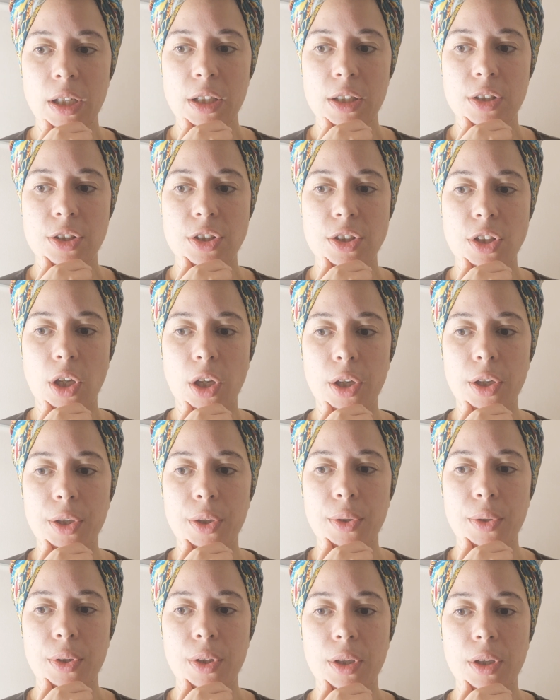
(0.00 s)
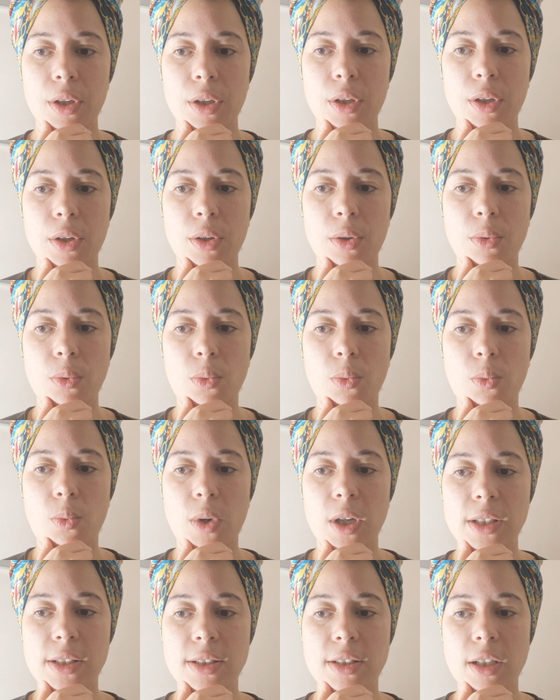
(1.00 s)
So
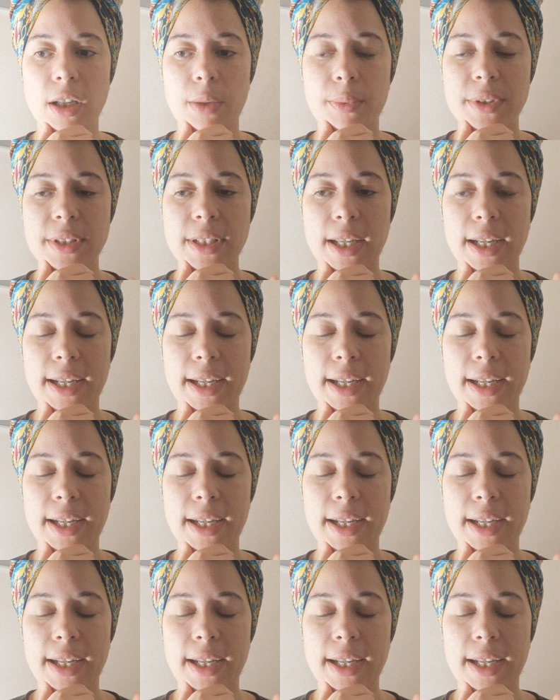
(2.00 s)
once I was